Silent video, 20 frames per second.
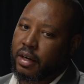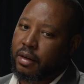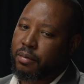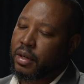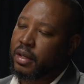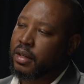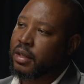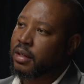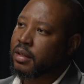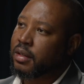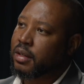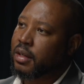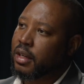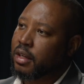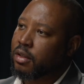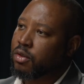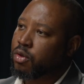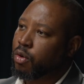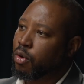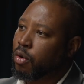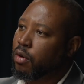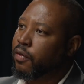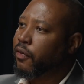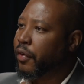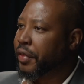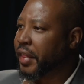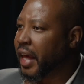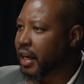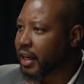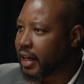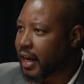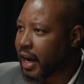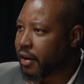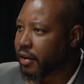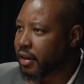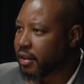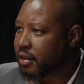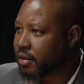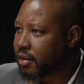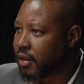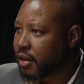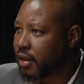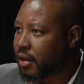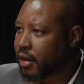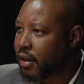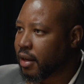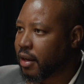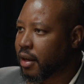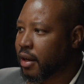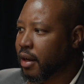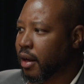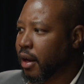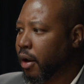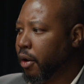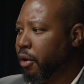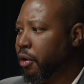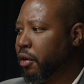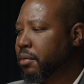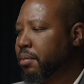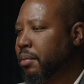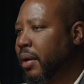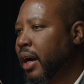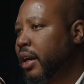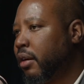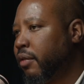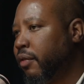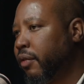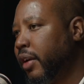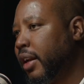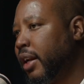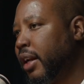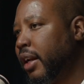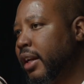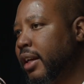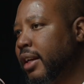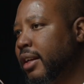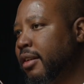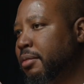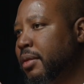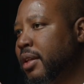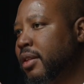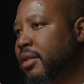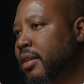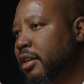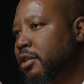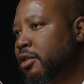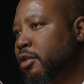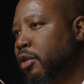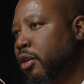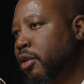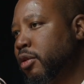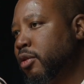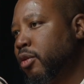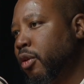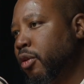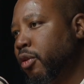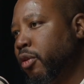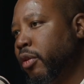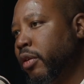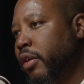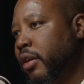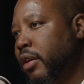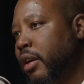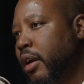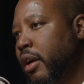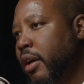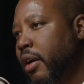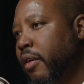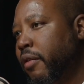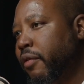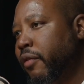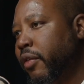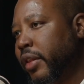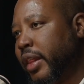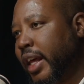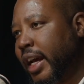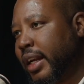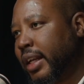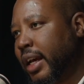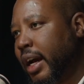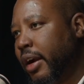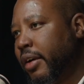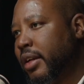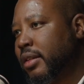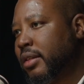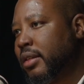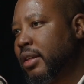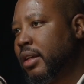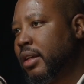means it's good for that currency. Not market friendly, it means it's not so good for that currency.